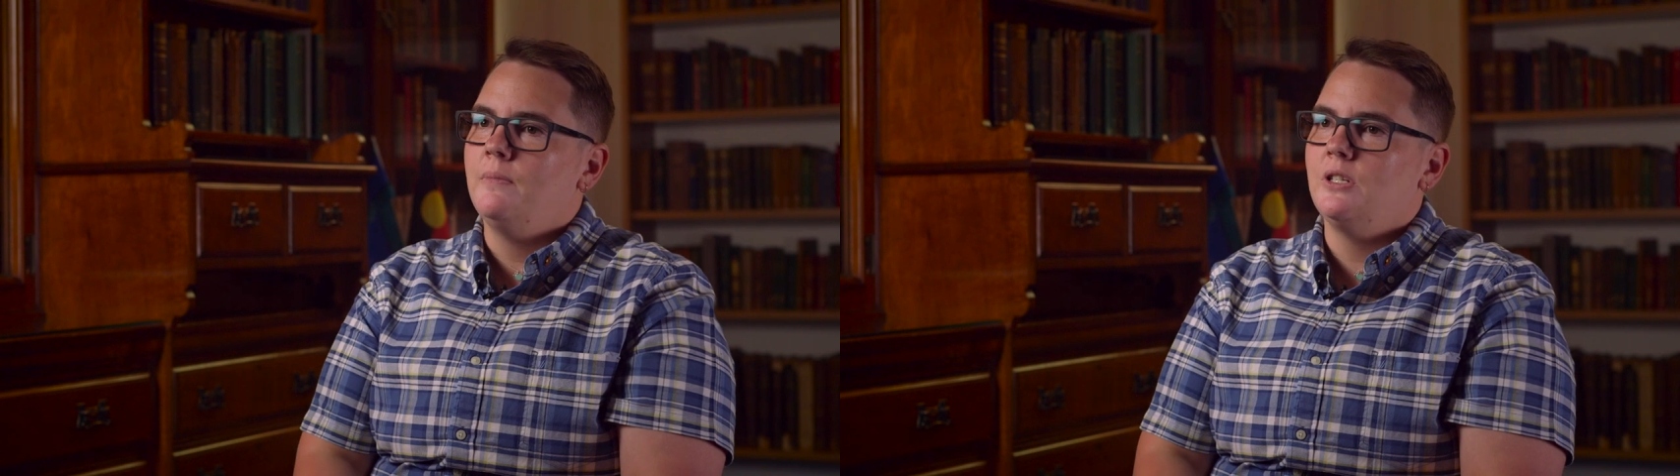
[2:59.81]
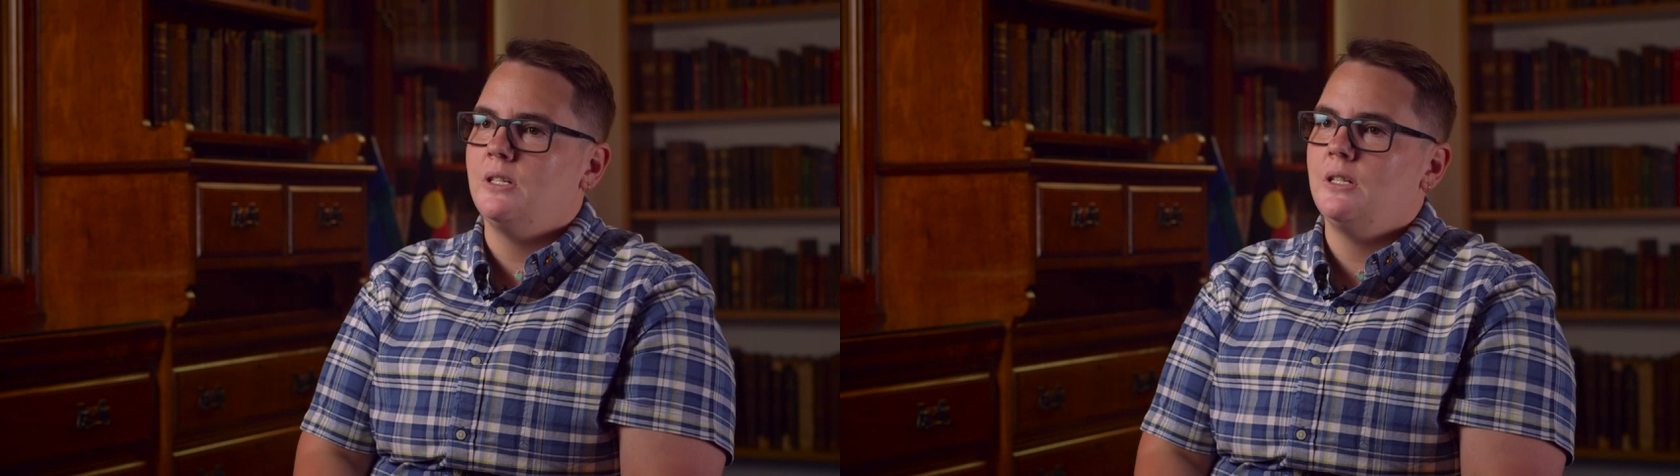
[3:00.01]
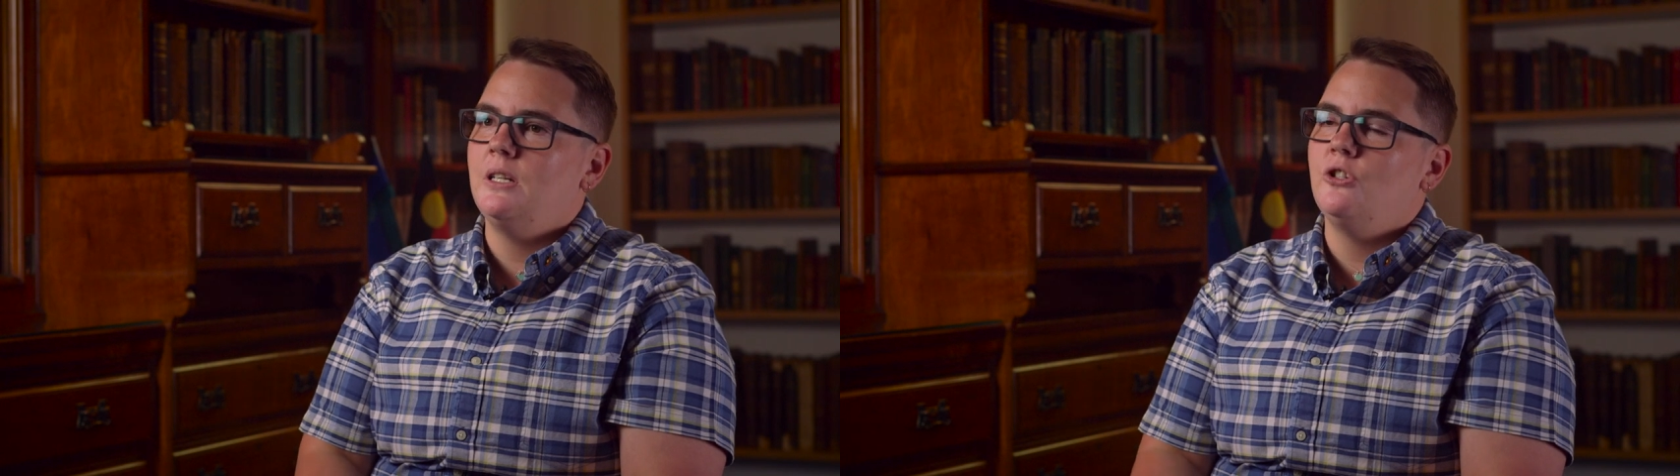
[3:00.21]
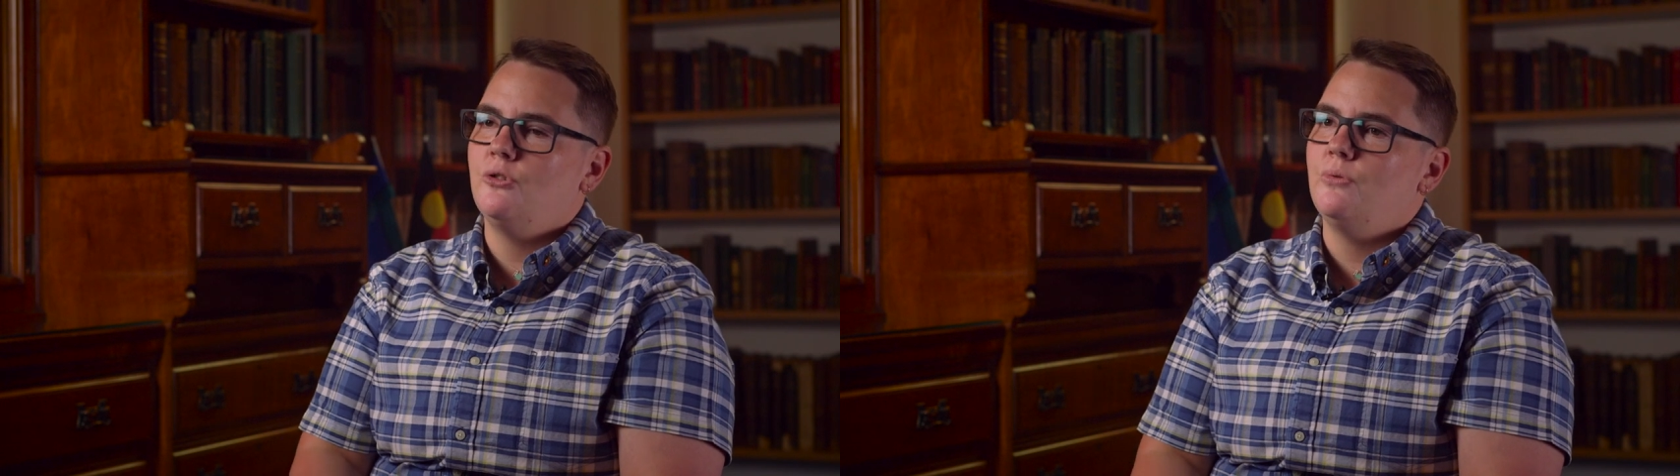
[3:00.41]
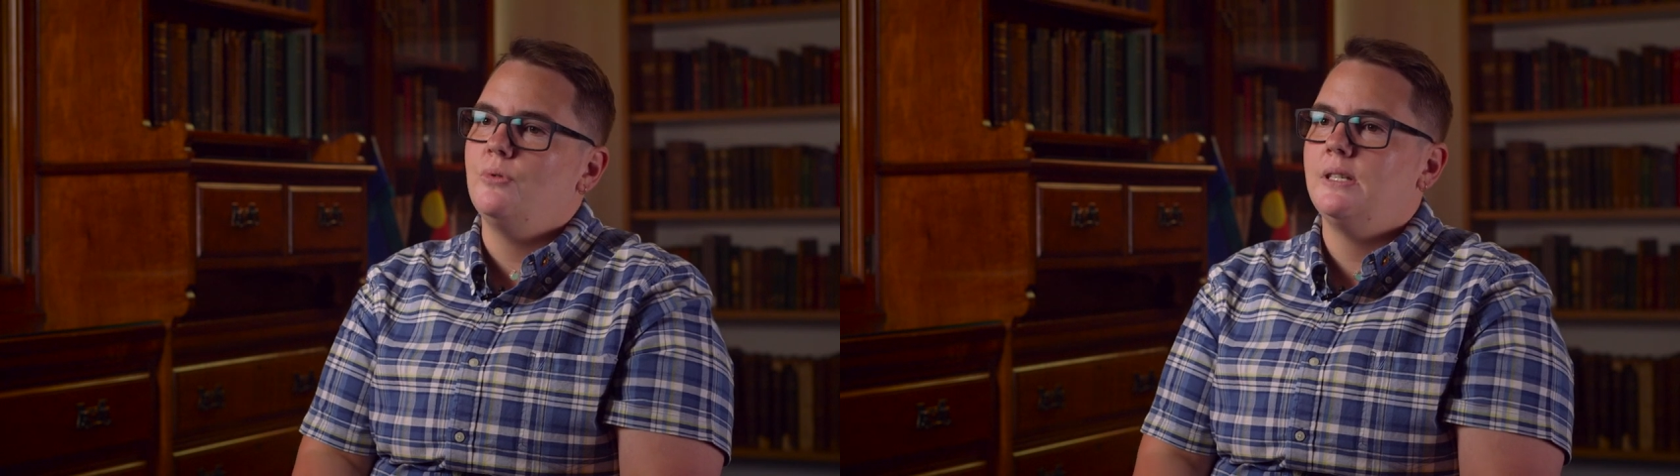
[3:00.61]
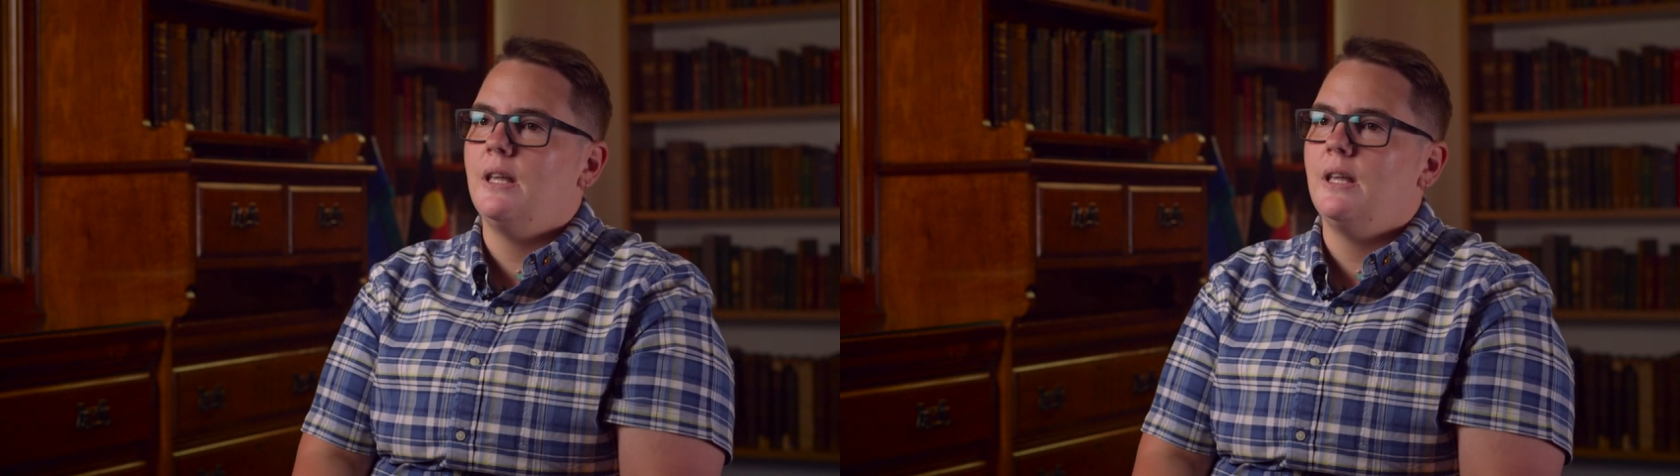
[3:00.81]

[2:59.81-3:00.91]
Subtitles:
just ensures